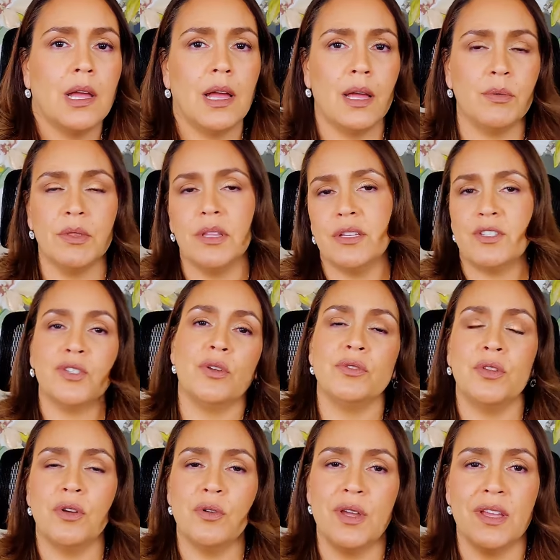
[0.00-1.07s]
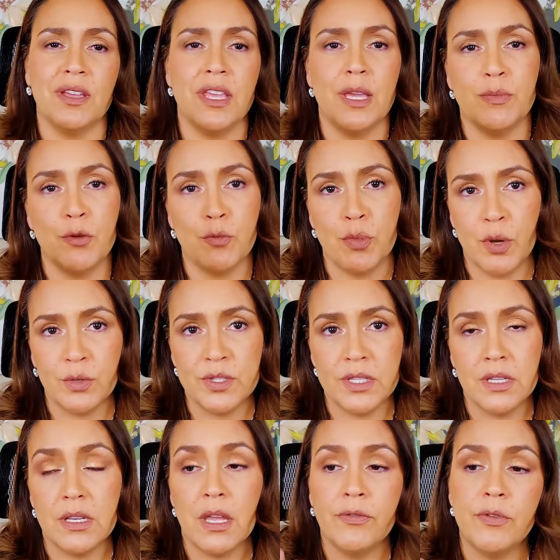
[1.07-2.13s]
I will let y'all know and keep you
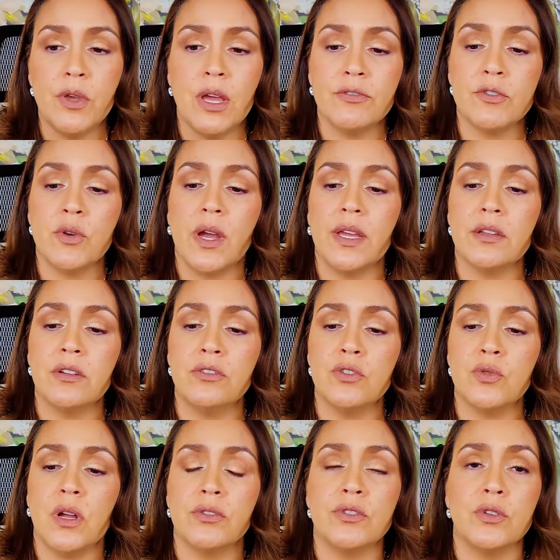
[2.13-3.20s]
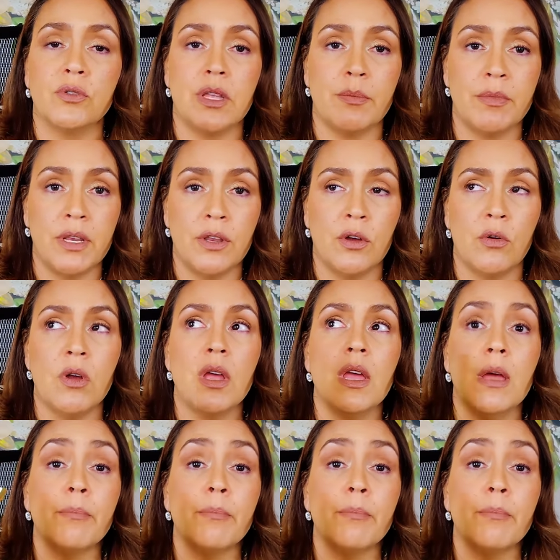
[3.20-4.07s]
posted. If you have tried Contralto, let me know.